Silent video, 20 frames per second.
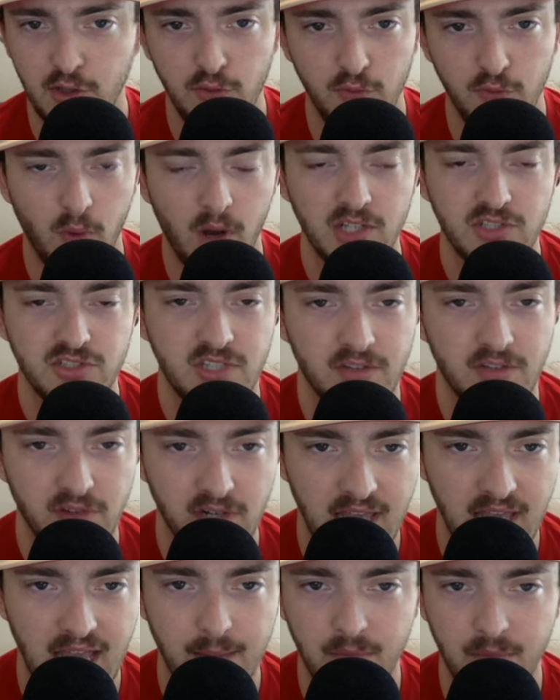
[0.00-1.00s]
You've watched
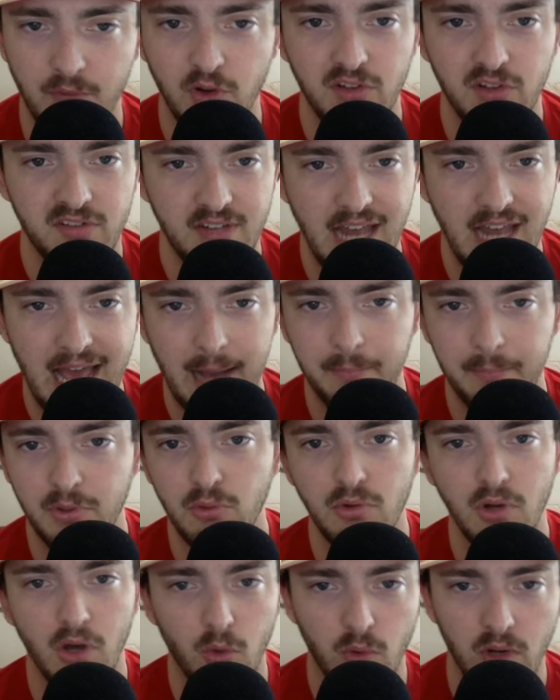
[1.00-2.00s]
every game, every snap.
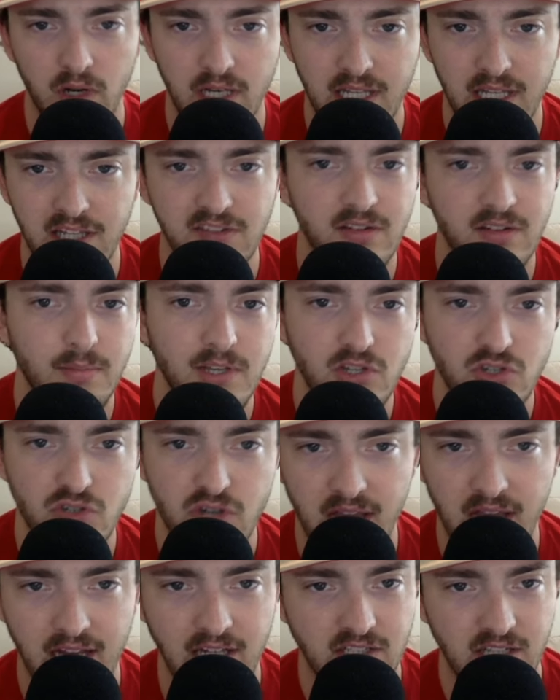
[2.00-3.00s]
You know what needs to be
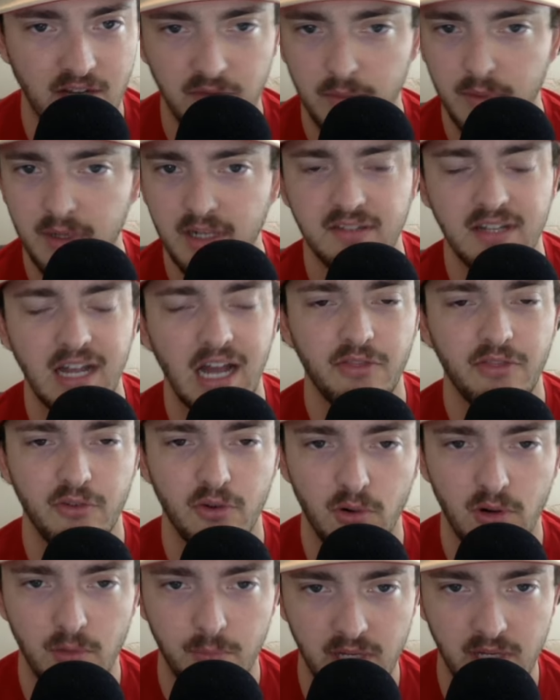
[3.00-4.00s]
changed. Everybody's got
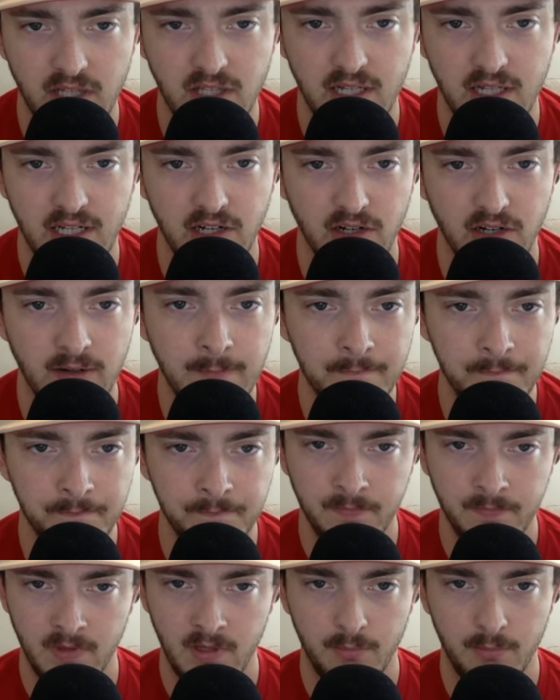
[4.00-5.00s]
their own opinion here.
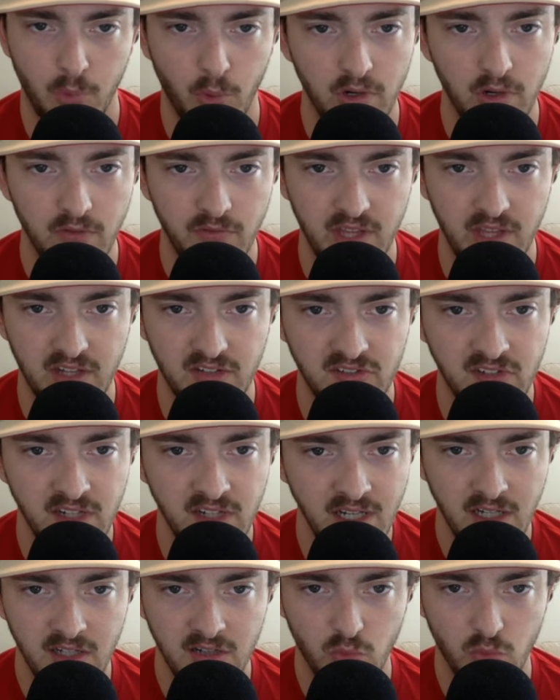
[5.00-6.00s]
Point of this,
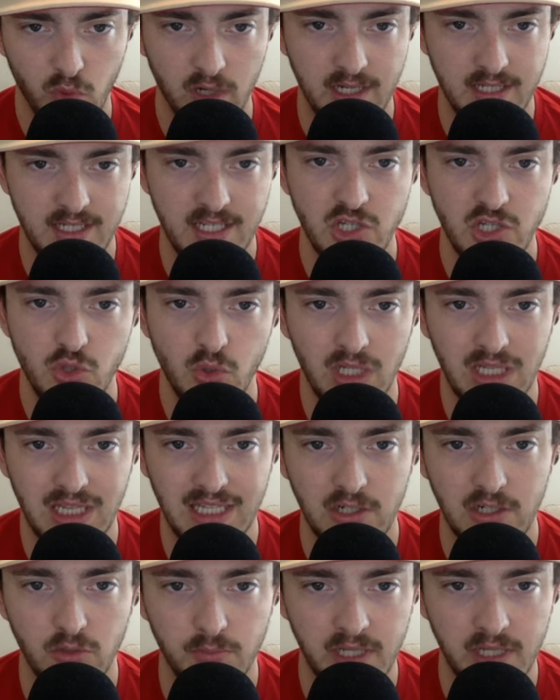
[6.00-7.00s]
we're going to teach you a
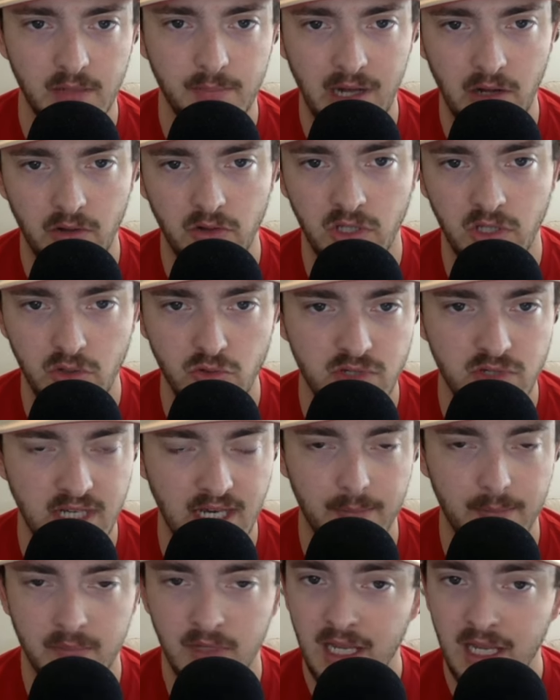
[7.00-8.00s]
little bit about
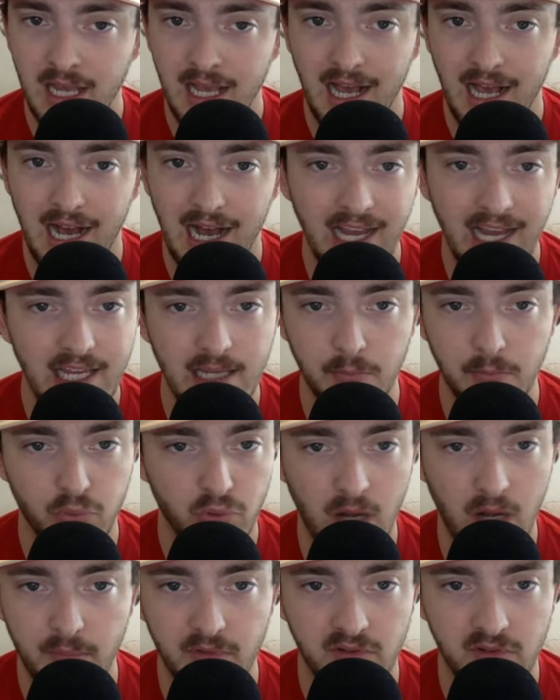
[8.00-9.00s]
UTEP. I can
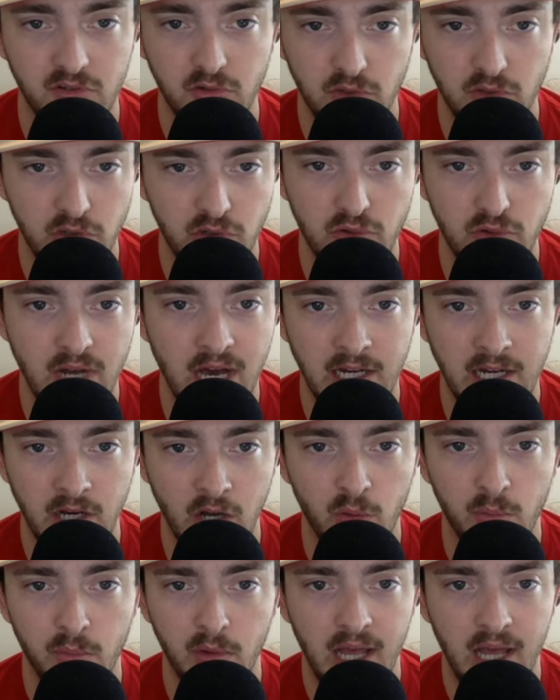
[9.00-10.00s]
promise you, you do not
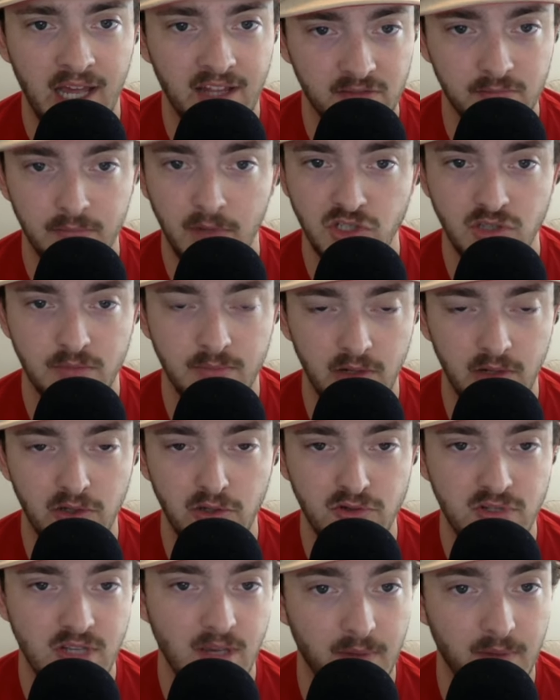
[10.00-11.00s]
know as much about
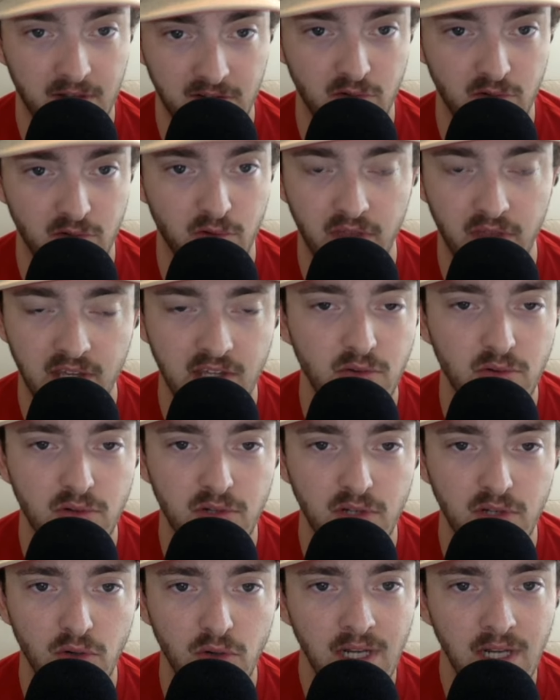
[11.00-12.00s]
UTEP as you think you
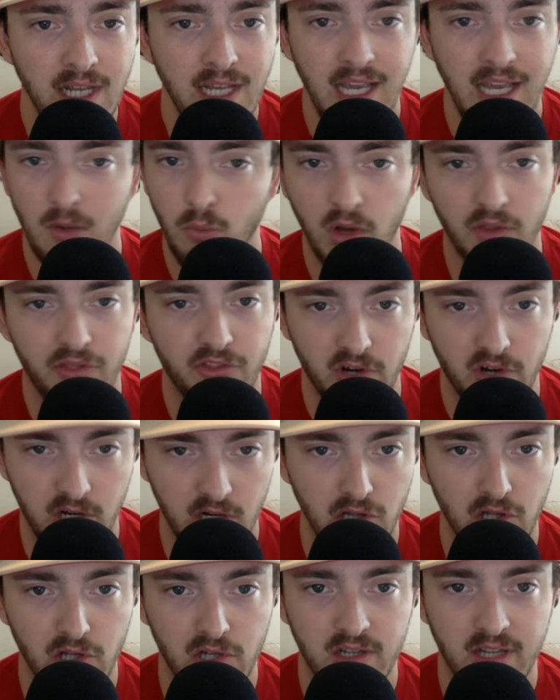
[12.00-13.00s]
do and what they're going
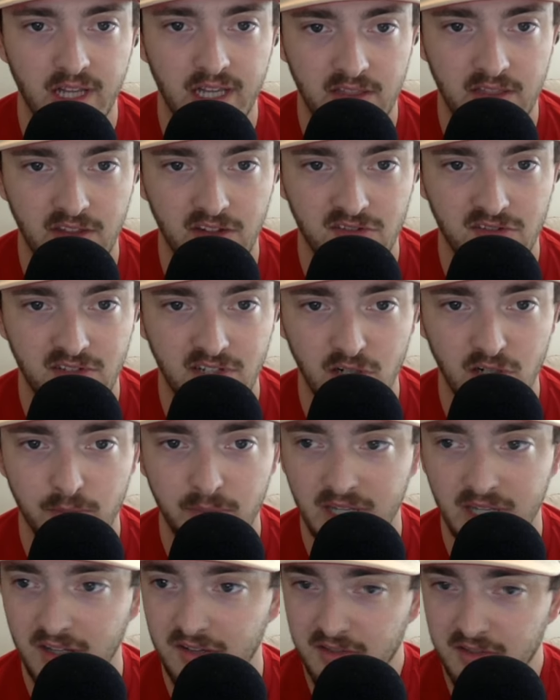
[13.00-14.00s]
to look like this year
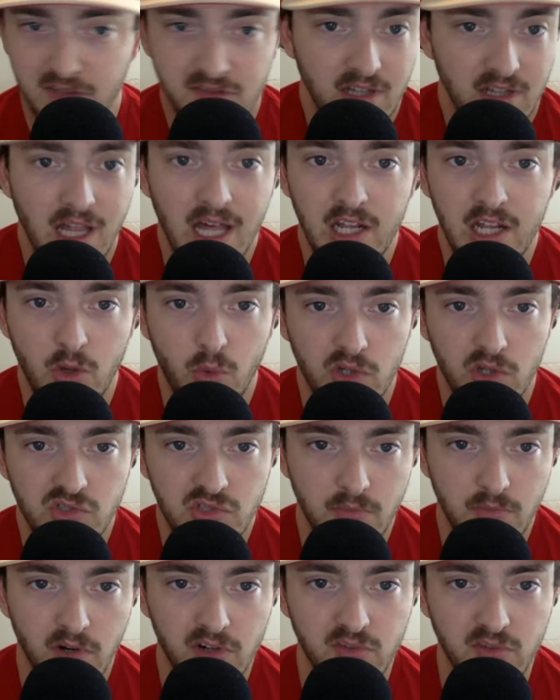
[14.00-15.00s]
because there's a lot of
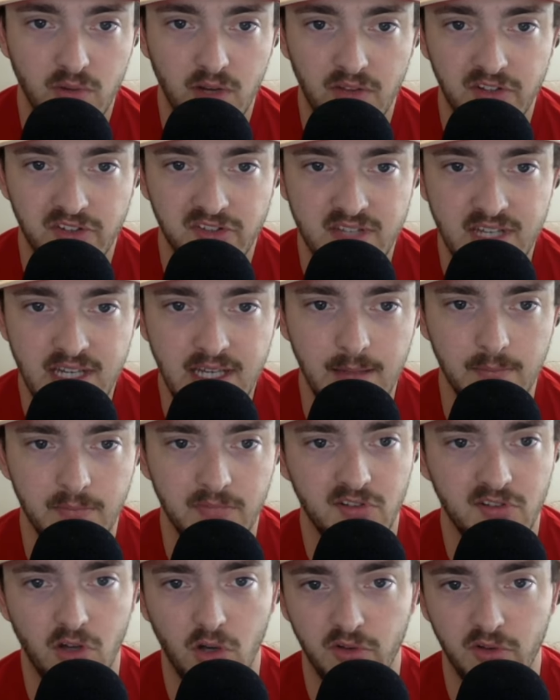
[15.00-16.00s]
question marks around this team.
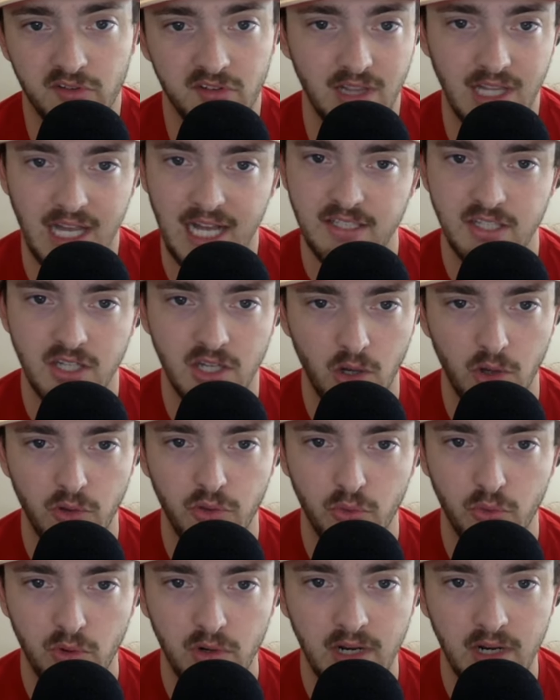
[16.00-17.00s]
So there's a lot to go
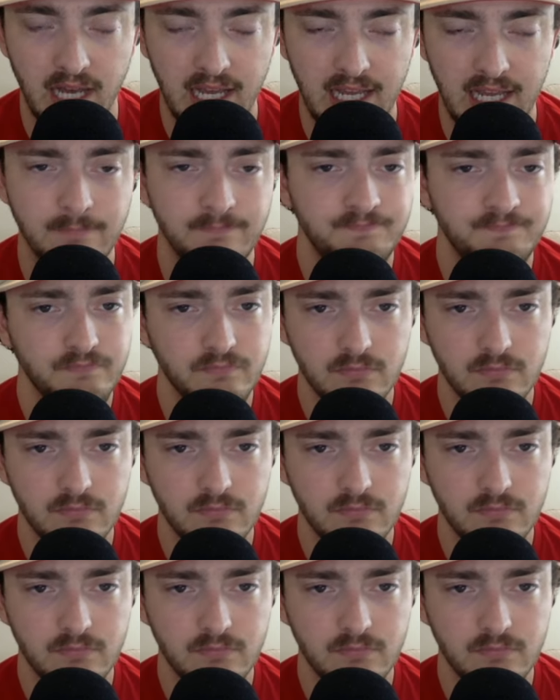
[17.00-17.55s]
through tonight.